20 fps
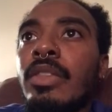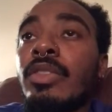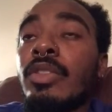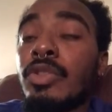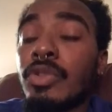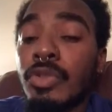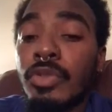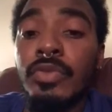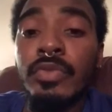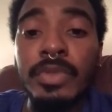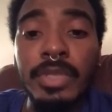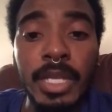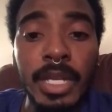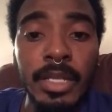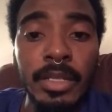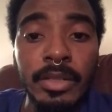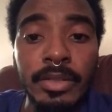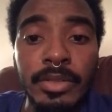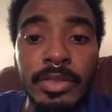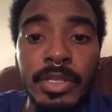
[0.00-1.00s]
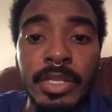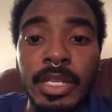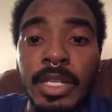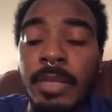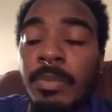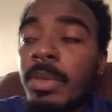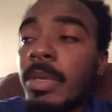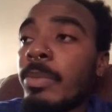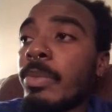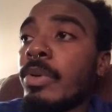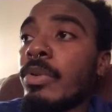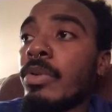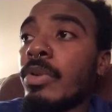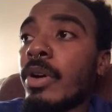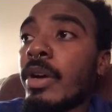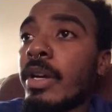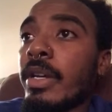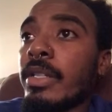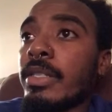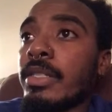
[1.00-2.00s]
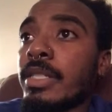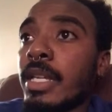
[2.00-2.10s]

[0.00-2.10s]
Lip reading: the truth tellers and the people who are